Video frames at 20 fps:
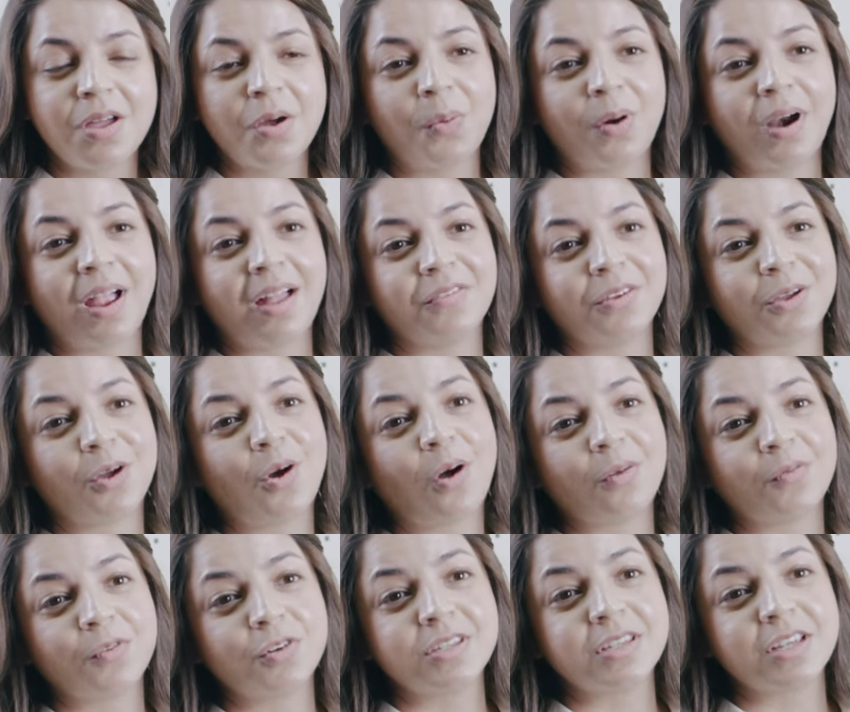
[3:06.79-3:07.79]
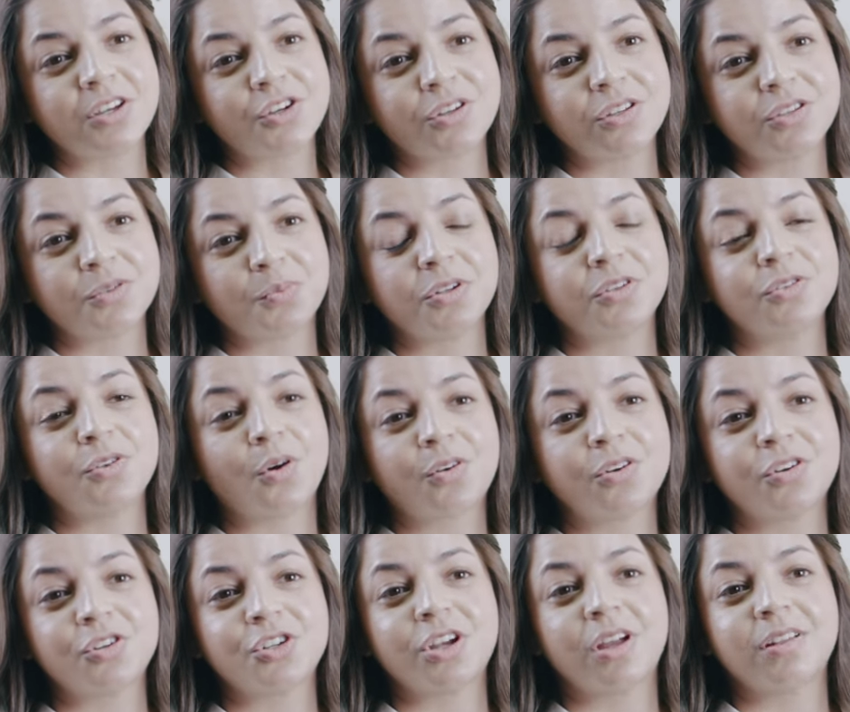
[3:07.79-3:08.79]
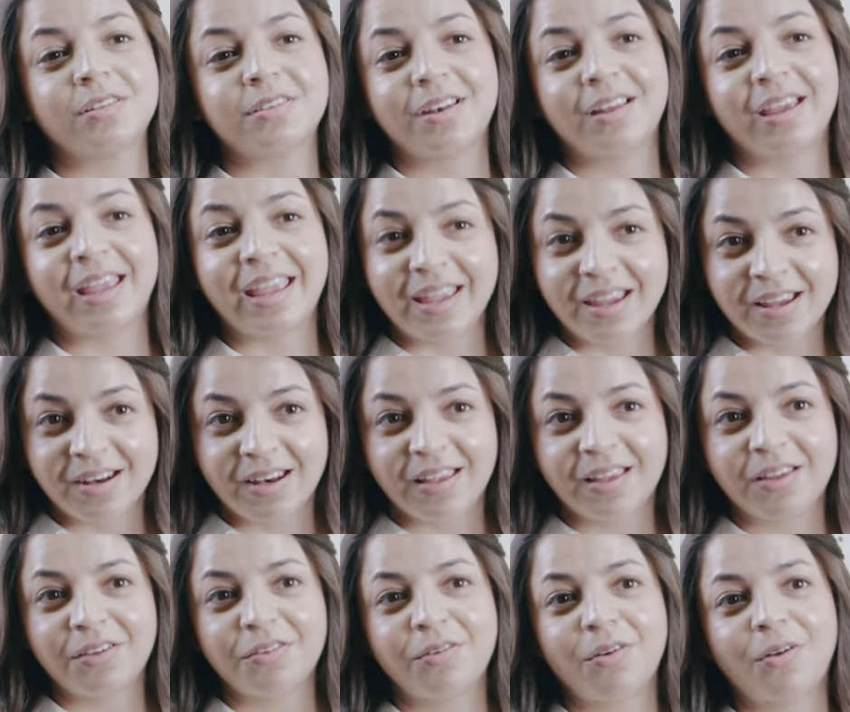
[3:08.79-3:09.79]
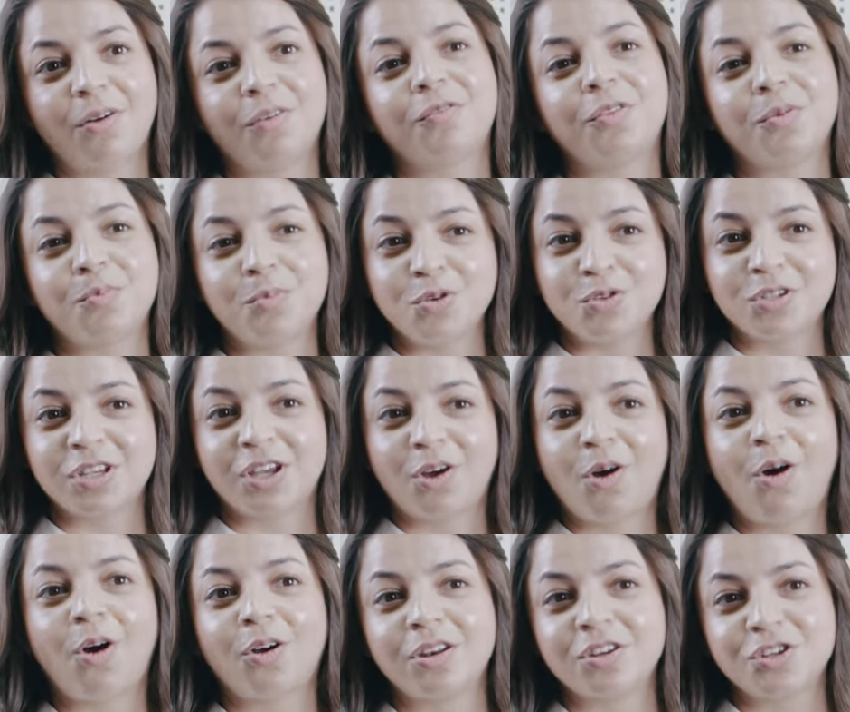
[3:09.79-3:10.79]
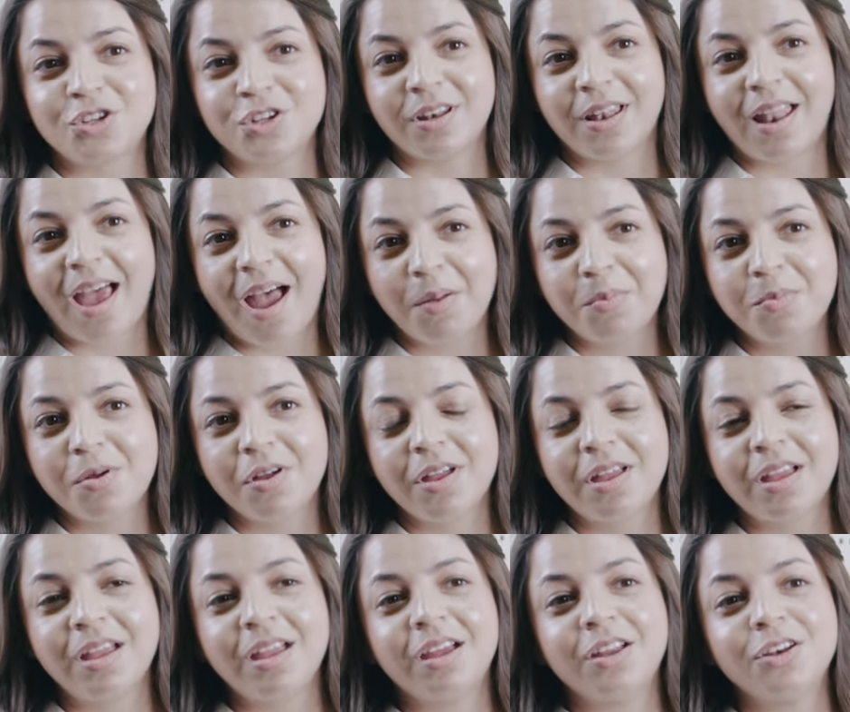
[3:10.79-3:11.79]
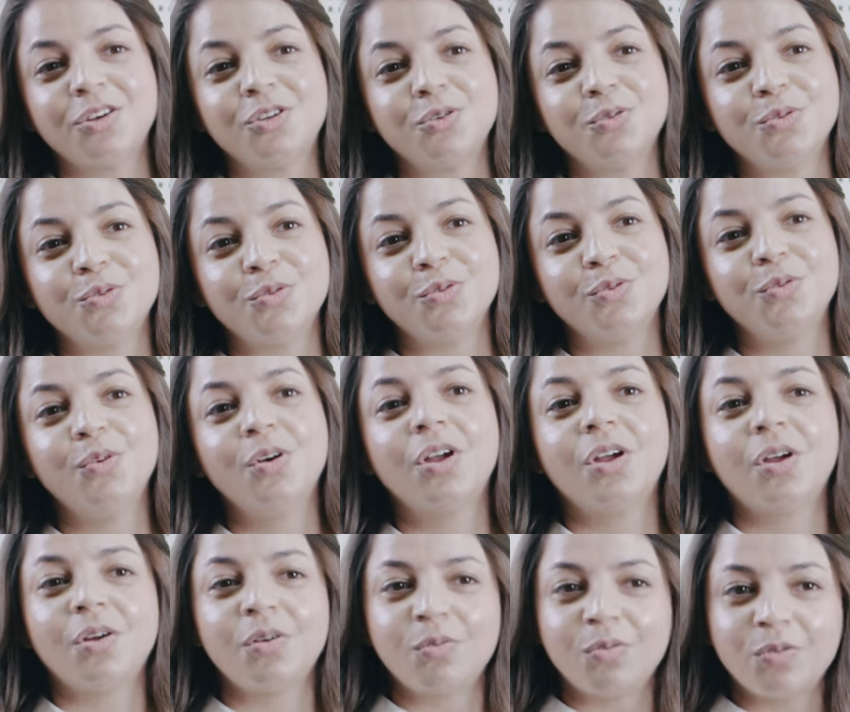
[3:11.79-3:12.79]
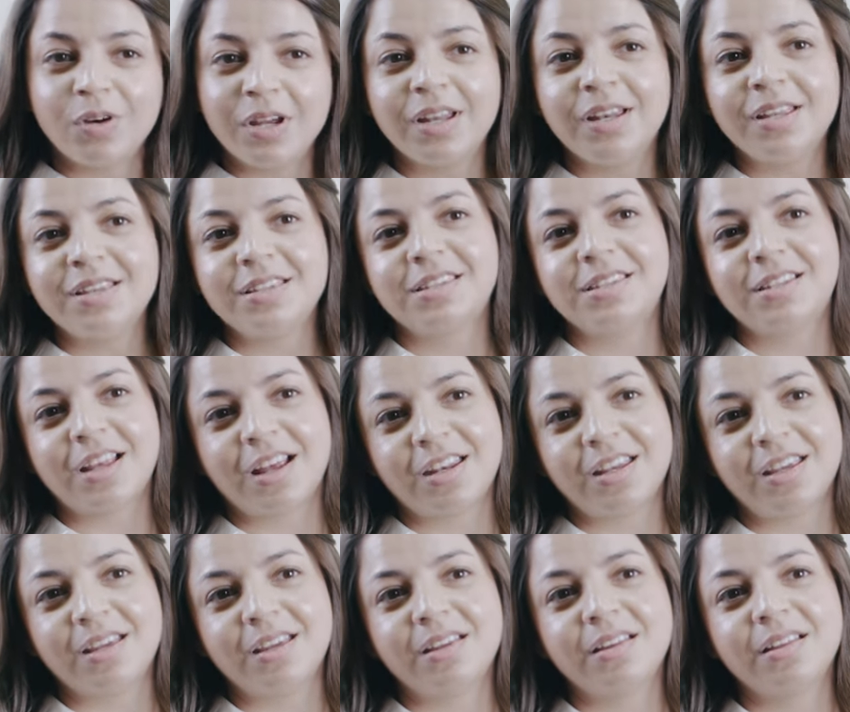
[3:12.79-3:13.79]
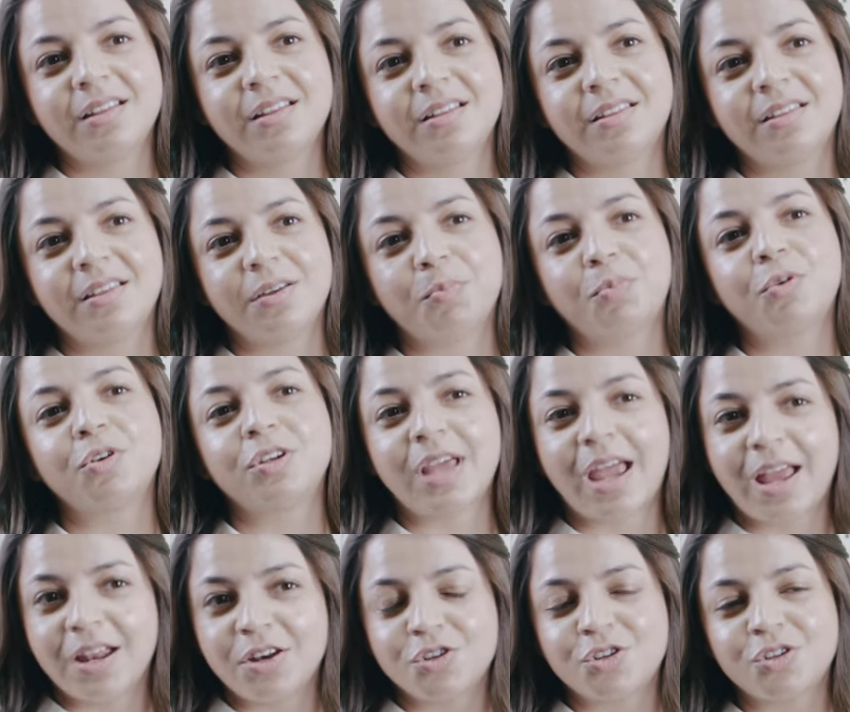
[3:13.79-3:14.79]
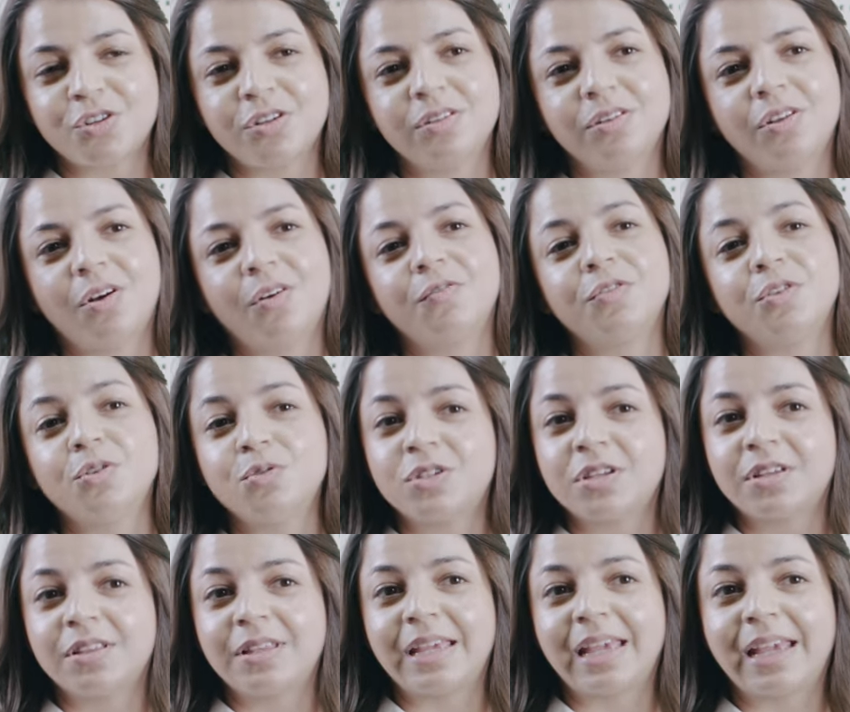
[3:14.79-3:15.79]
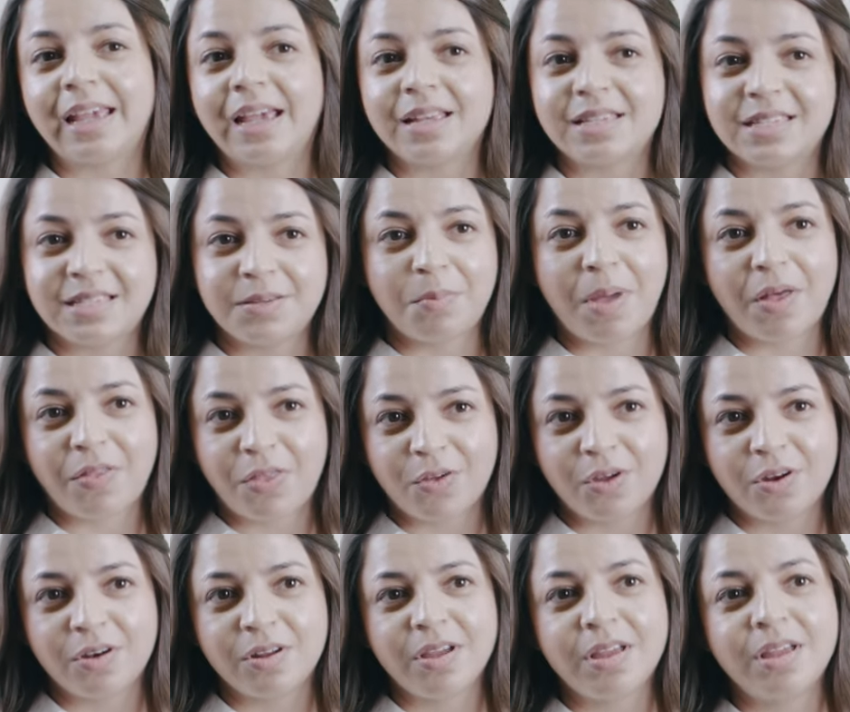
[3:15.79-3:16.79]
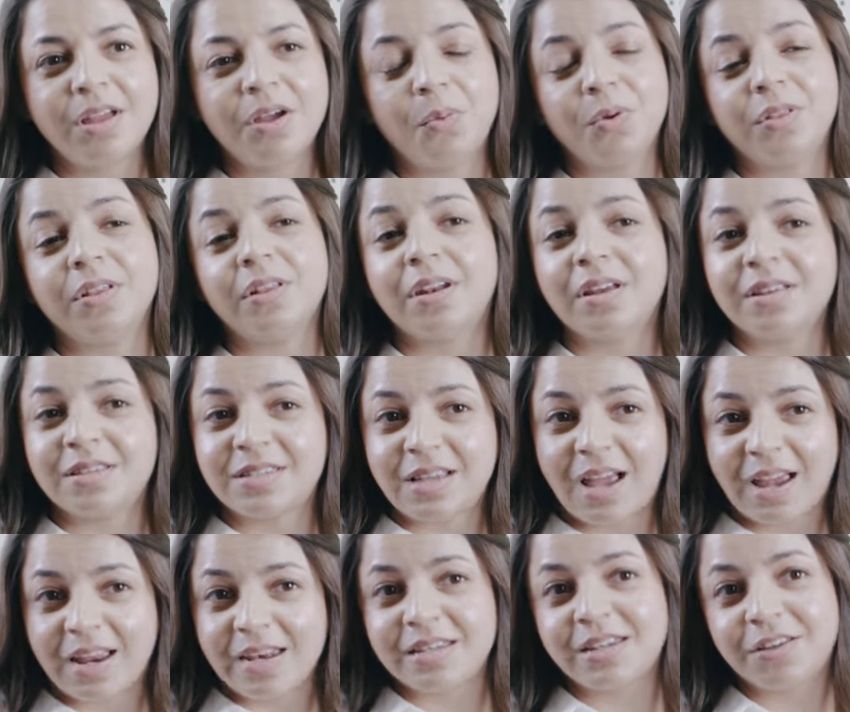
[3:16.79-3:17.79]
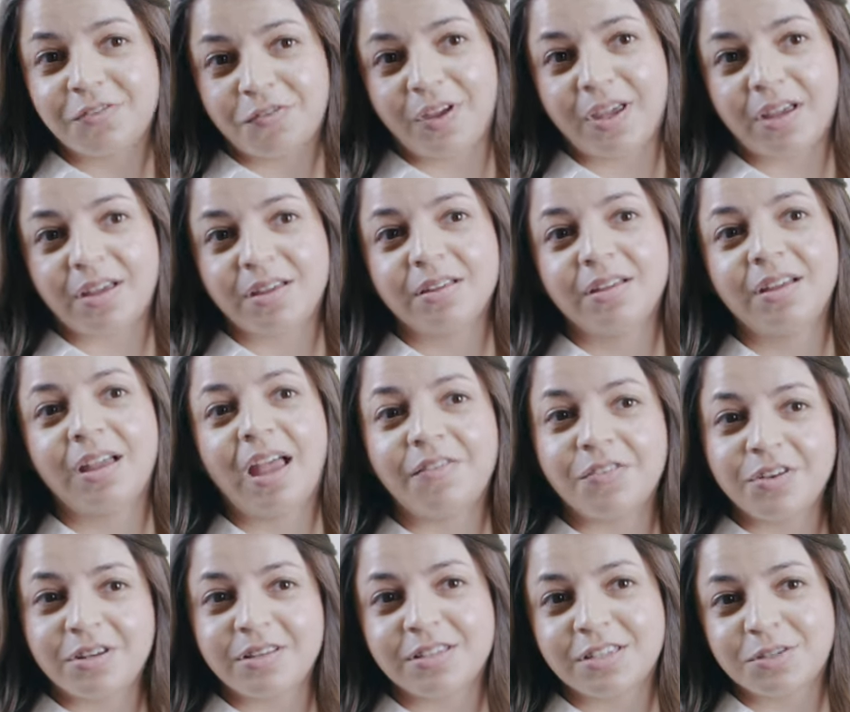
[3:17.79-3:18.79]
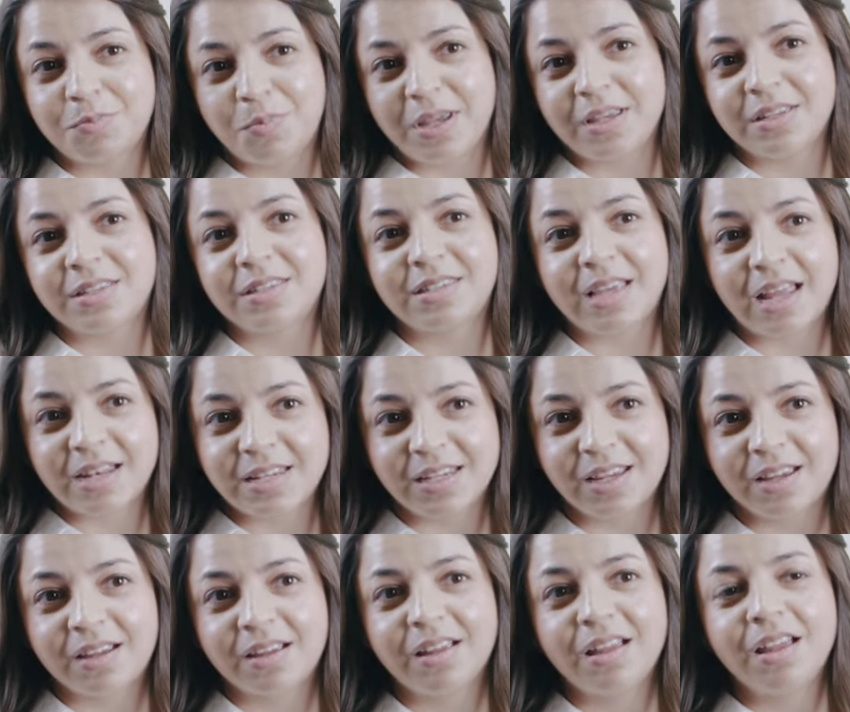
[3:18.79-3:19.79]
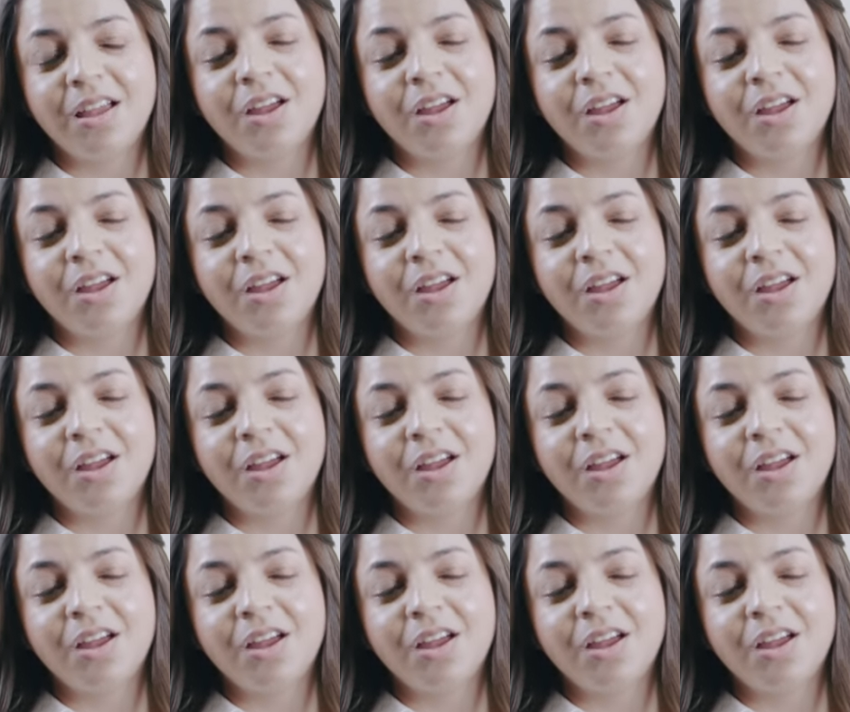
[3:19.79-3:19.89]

We're having conversations with Dr. Shantala Hegde of the Music Cognition Lab to really study the potential of using the ASE method within a scientific evidence-based setting